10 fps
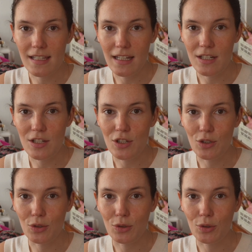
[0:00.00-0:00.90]
get
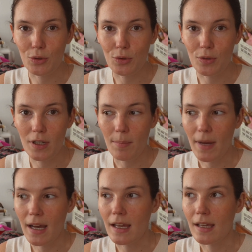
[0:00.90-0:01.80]
into
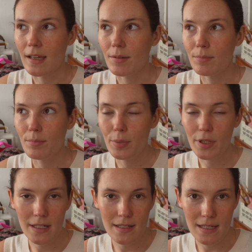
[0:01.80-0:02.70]
my
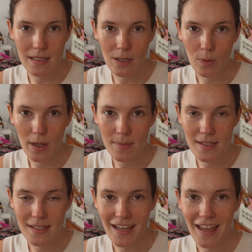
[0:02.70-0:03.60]
pre-existing
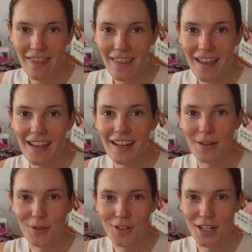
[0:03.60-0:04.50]
whips, and then I
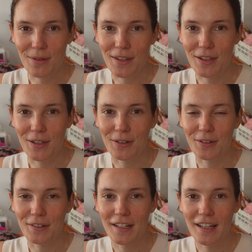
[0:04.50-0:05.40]
will share with
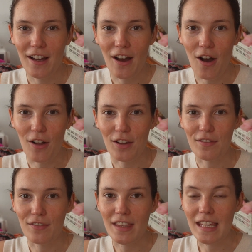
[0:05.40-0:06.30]
you all
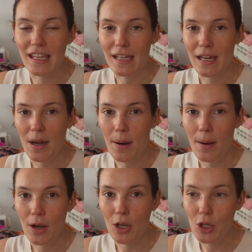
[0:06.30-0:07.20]
of the
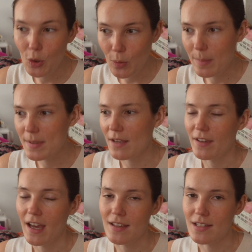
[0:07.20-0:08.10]
new whips I've
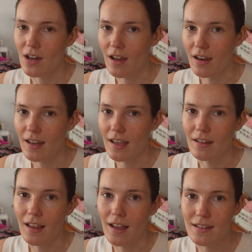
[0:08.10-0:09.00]
cast on in
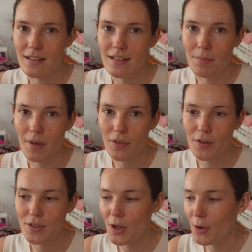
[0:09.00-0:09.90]
the last month
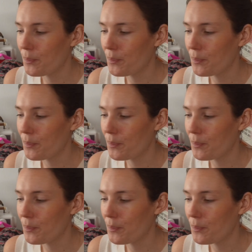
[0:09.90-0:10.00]
or so.